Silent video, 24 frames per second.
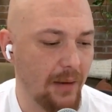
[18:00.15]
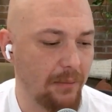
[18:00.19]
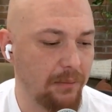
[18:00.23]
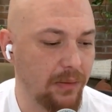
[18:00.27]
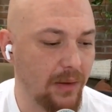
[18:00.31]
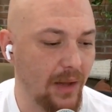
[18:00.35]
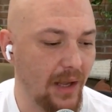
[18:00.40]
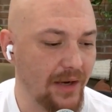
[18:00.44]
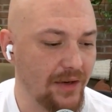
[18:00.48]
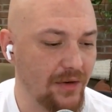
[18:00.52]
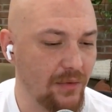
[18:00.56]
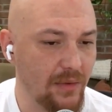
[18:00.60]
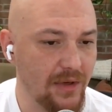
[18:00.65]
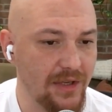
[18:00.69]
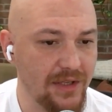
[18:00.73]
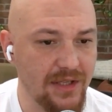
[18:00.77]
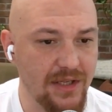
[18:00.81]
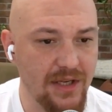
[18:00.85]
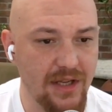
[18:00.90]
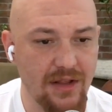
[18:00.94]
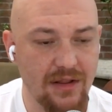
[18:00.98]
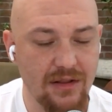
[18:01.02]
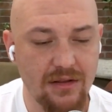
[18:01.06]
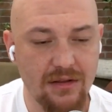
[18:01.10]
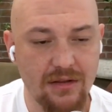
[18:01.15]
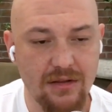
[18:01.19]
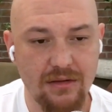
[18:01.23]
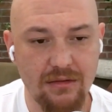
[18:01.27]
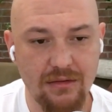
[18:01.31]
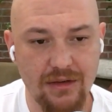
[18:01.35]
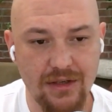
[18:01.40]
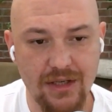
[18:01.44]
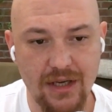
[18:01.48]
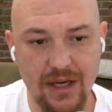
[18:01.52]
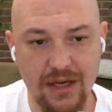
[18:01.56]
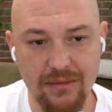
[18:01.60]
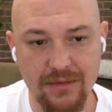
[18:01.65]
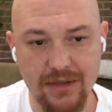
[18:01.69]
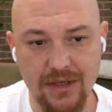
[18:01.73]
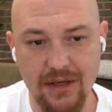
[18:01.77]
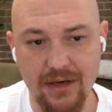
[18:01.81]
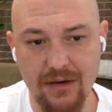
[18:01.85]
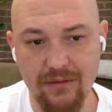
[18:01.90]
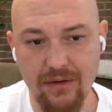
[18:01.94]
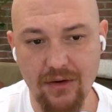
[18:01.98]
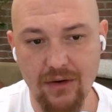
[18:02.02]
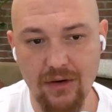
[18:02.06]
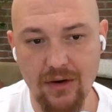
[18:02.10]
applied to YC 3 times and
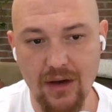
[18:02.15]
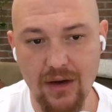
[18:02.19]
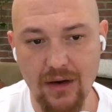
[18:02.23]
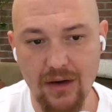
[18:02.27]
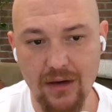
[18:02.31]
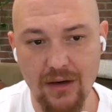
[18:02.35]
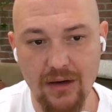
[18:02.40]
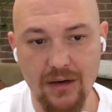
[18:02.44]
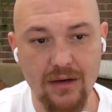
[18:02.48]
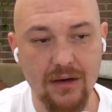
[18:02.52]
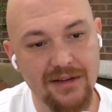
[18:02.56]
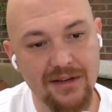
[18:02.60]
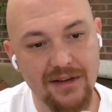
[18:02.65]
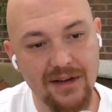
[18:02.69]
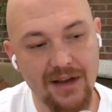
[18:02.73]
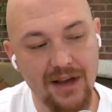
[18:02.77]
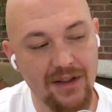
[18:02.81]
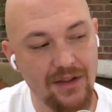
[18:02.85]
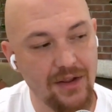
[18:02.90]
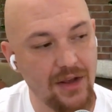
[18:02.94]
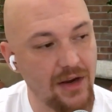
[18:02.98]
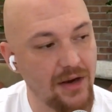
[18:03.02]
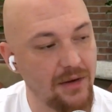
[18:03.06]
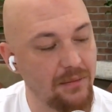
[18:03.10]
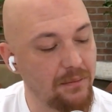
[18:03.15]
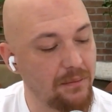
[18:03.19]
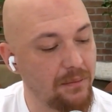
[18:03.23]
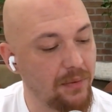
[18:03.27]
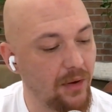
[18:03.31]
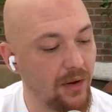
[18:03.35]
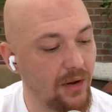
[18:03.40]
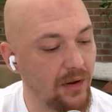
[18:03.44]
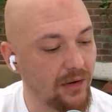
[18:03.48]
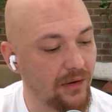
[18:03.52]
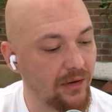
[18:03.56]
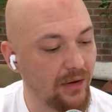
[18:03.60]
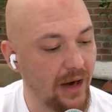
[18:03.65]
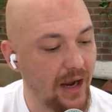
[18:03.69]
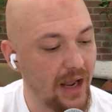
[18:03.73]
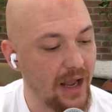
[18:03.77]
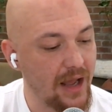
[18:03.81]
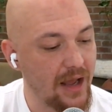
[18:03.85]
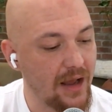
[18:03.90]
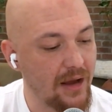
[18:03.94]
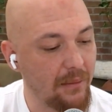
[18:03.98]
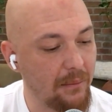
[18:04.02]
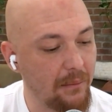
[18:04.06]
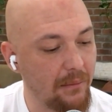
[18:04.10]
never got in. And then Paul
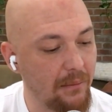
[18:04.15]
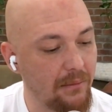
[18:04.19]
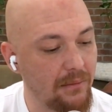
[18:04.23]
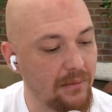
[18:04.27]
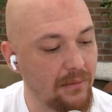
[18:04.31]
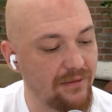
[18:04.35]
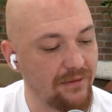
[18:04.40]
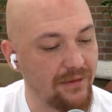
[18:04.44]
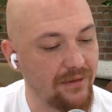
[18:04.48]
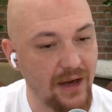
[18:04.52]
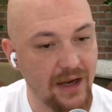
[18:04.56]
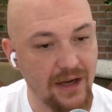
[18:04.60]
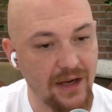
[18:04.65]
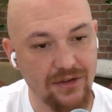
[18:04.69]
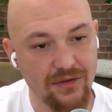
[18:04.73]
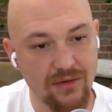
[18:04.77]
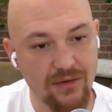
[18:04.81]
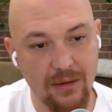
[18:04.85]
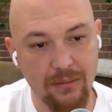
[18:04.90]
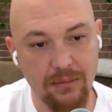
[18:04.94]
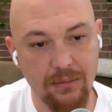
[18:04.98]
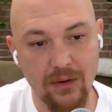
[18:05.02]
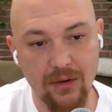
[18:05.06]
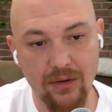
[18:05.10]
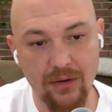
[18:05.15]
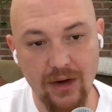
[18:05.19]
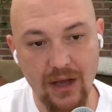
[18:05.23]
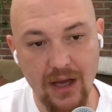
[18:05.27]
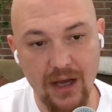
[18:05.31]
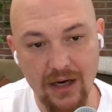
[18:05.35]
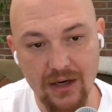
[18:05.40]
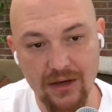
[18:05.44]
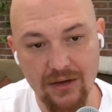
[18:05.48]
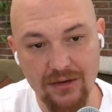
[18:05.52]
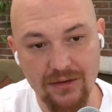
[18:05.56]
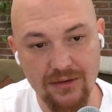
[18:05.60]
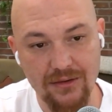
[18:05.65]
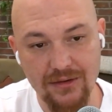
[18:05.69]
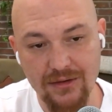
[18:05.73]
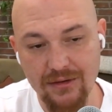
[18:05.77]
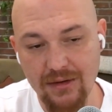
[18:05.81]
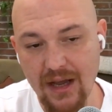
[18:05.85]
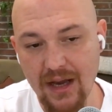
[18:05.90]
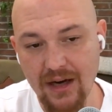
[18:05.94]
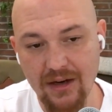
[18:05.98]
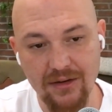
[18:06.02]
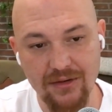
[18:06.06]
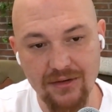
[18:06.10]
Graham finds Replit on Hacker News.
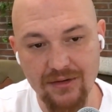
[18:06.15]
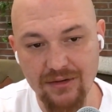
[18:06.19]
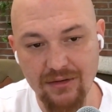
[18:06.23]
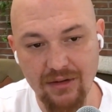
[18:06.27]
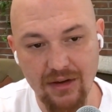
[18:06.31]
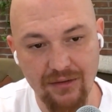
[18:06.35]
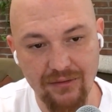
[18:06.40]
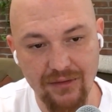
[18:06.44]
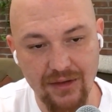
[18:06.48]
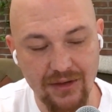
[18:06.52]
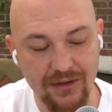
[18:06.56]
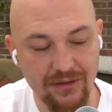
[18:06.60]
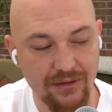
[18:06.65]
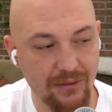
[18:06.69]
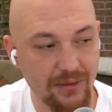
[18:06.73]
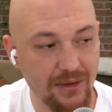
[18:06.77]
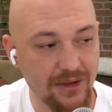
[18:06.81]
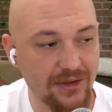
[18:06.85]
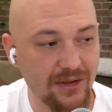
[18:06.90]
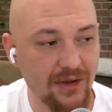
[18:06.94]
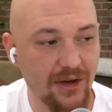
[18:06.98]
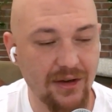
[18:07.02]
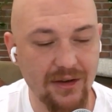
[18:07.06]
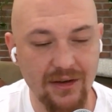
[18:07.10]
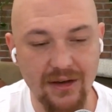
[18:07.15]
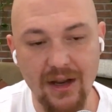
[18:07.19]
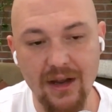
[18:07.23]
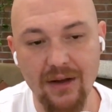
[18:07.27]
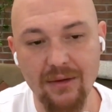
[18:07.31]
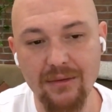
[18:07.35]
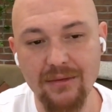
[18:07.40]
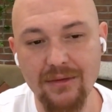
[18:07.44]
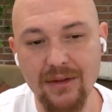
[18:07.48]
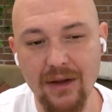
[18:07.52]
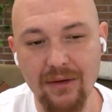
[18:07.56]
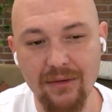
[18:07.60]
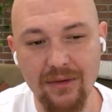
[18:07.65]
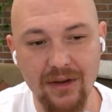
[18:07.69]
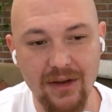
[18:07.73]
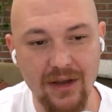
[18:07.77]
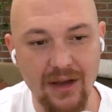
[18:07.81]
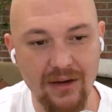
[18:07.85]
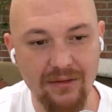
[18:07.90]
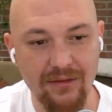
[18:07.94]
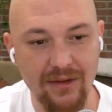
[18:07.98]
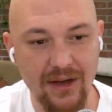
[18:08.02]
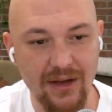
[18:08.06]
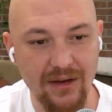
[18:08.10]
Hacker News loved us from the start. Now they
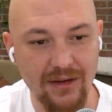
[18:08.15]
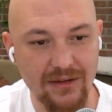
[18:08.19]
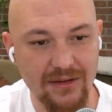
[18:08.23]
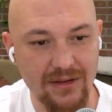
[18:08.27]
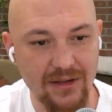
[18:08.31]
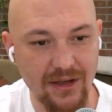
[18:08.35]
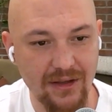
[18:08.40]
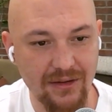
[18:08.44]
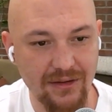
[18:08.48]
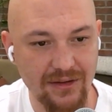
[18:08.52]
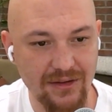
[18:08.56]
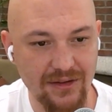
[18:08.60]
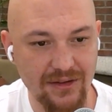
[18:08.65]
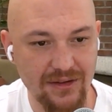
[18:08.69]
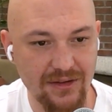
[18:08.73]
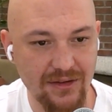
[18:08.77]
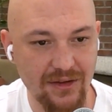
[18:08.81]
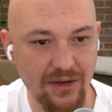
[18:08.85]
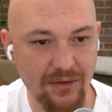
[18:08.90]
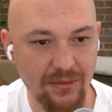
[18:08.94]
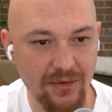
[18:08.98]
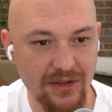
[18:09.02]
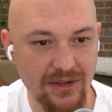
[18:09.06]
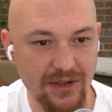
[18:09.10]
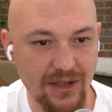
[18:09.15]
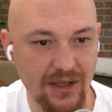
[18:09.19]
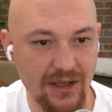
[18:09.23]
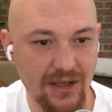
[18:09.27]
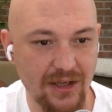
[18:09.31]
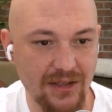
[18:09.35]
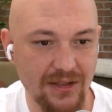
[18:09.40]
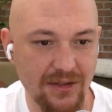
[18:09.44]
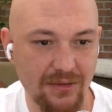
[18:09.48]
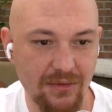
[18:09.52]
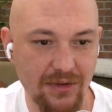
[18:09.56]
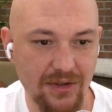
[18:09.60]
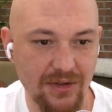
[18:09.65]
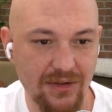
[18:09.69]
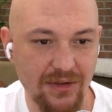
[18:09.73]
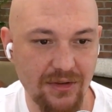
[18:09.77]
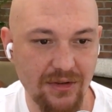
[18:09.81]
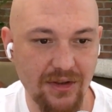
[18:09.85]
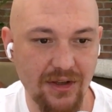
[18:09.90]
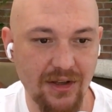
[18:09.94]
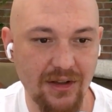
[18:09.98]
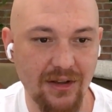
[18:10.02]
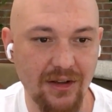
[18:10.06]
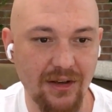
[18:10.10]
kind of hate us. This is always the case. Once
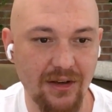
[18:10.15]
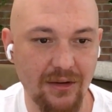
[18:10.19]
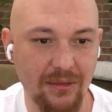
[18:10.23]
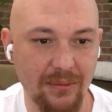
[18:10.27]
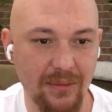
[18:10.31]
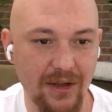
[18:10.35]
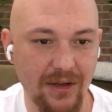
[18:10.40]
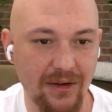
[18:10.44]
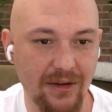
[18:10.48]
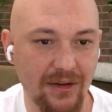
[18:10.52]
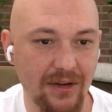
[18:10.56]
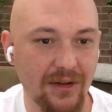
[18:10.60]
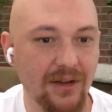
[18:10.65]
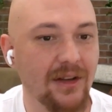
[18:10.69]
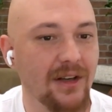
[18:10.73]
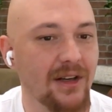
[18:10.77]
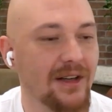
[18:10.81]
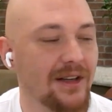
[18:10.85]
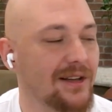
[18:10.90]
you get a little bigger,